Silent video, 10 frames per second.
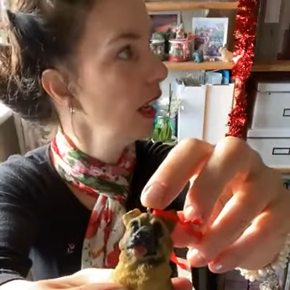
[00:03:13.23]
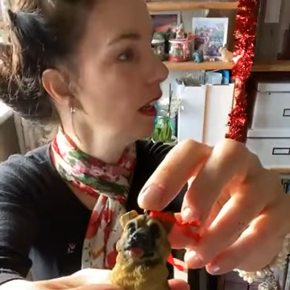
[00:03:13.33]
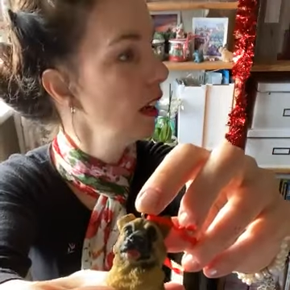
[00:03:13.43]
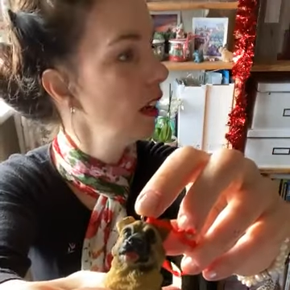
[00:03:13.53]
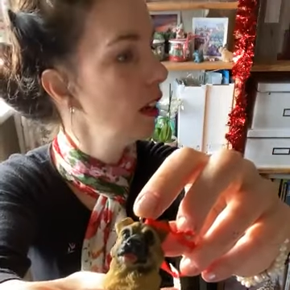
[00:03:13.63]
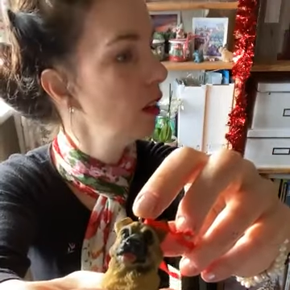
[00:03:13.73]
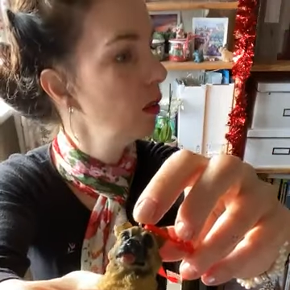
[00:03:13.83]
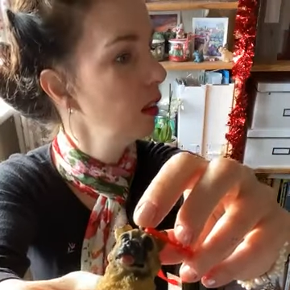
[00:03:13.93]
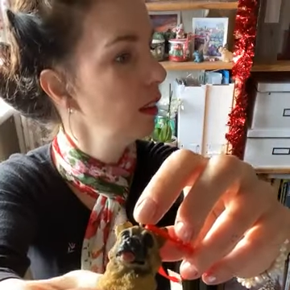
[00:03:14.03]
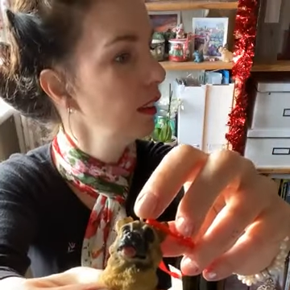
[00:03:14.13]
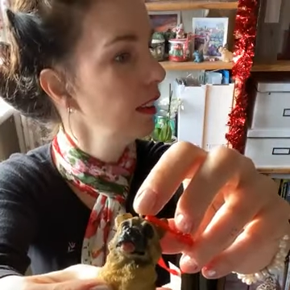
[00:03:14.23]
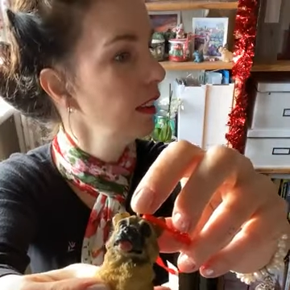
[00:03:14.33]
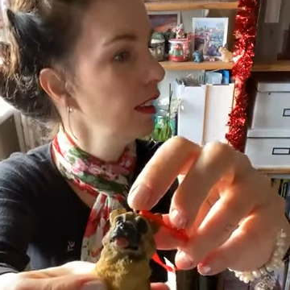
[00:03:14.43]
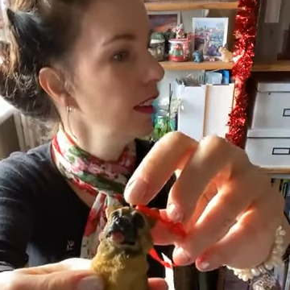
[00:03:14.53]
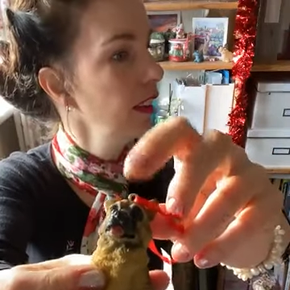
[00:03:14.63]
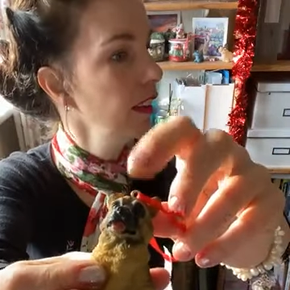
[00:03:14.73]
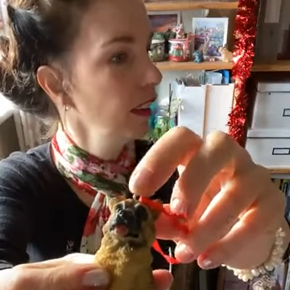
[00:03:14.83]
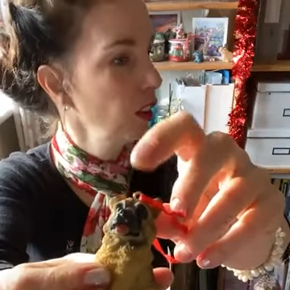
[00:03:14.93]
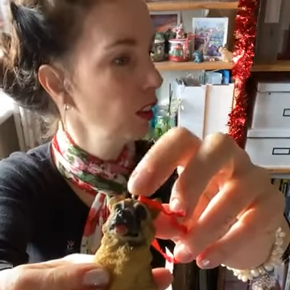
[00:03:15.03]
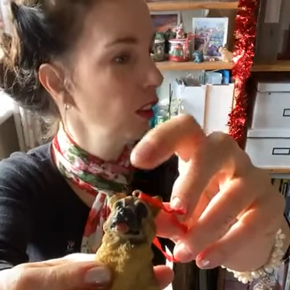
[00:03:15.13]
Hello. Is
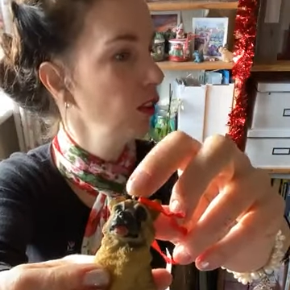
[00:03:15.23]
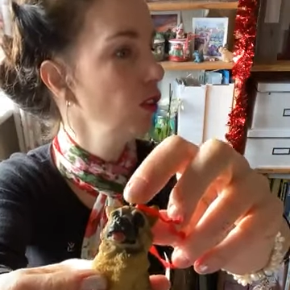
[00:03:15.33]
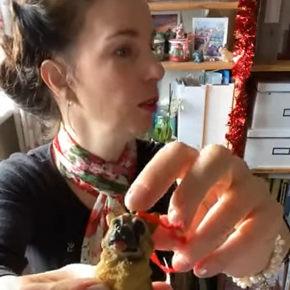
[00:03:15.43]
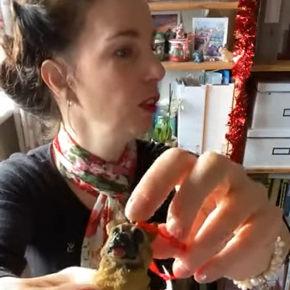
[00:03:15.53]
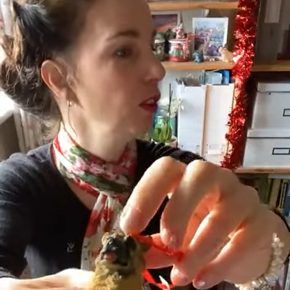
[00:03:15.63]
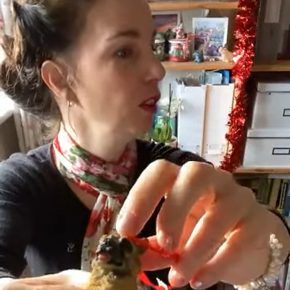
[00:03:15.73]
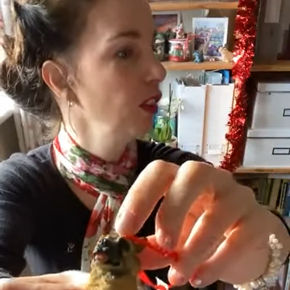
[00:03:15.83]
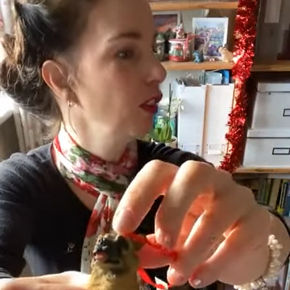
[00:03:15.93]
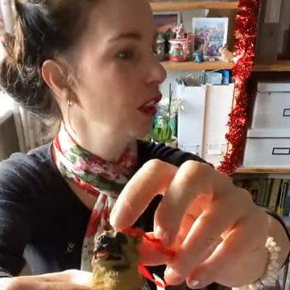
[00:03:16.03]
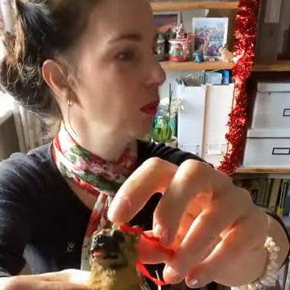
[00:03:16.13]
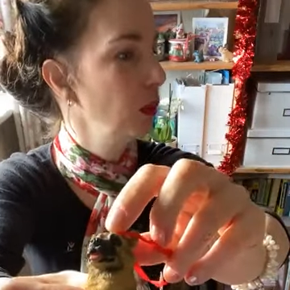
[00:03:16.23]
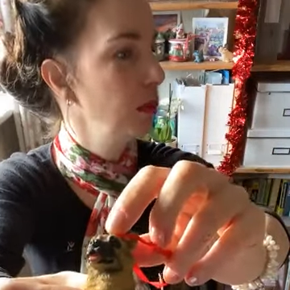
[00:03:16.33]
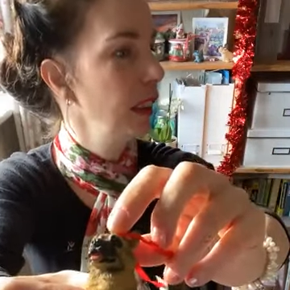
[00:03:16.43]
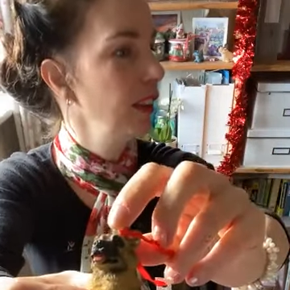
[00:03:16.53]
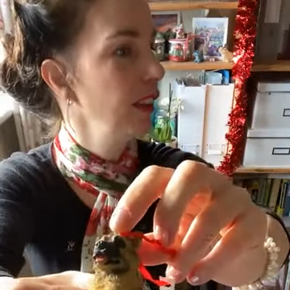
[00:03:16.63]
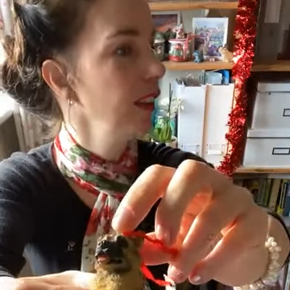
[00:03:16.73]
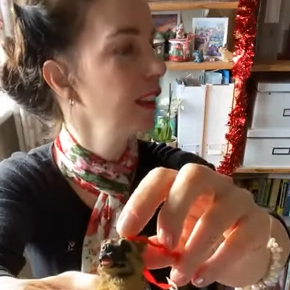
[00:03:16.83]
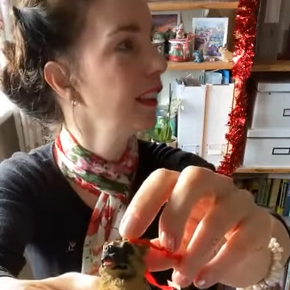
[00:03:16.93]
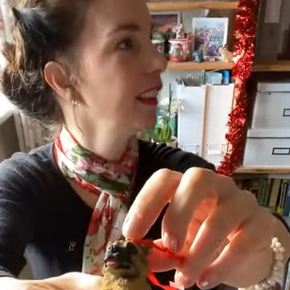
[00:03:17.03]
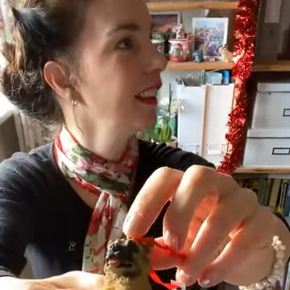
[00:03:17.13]
that your contribution to Christmas
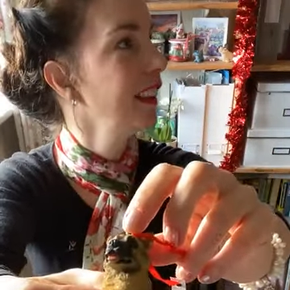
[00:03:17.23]
presents?